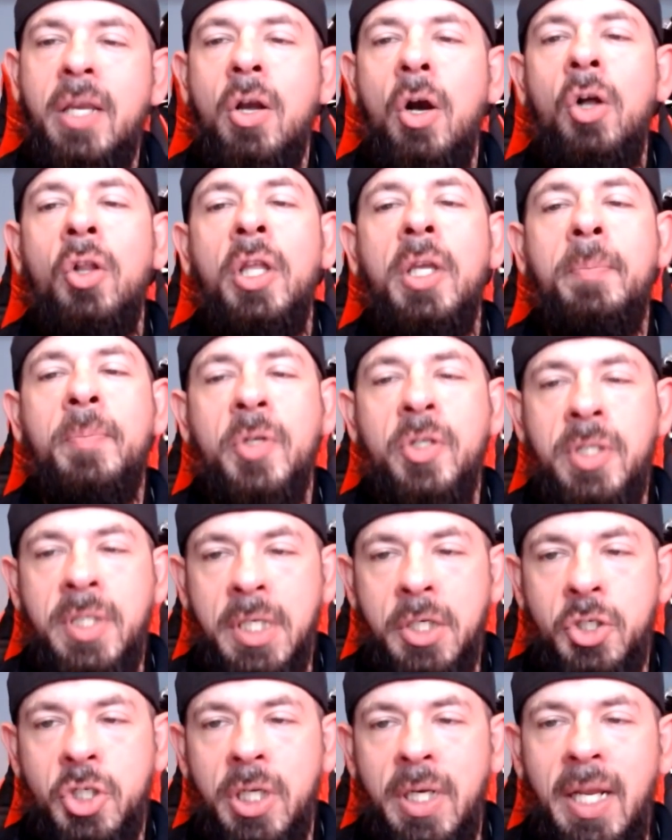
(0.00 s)
calling
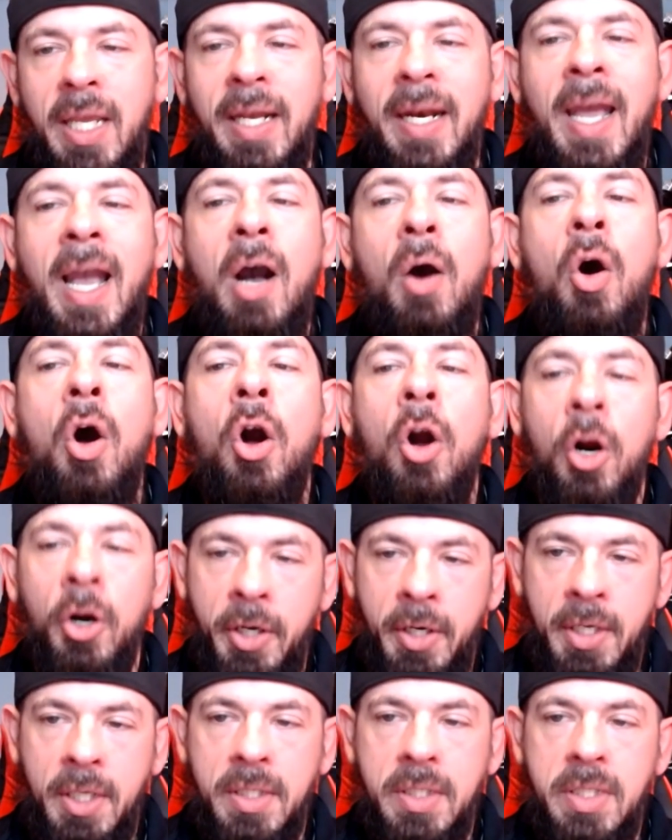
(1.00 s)
position and how
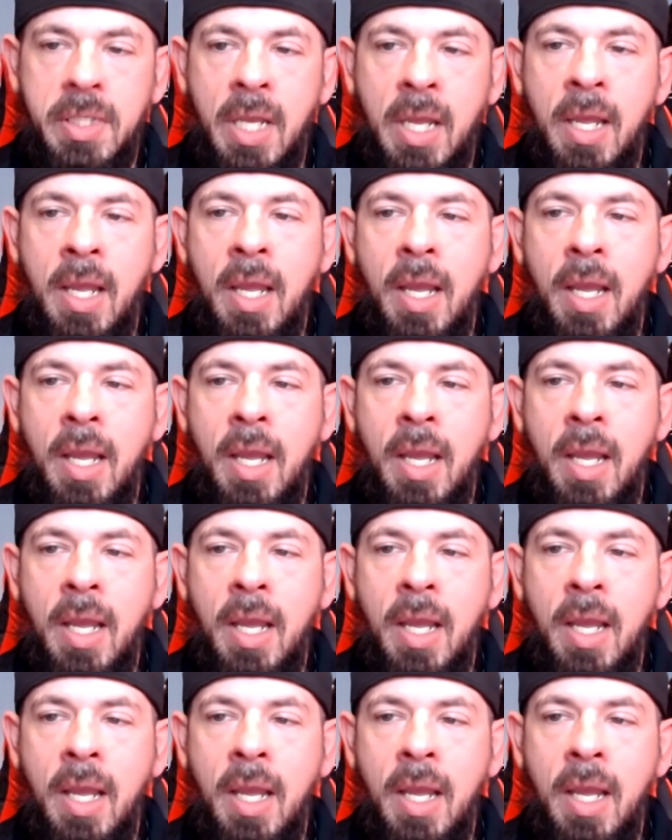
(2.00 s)
hard it is.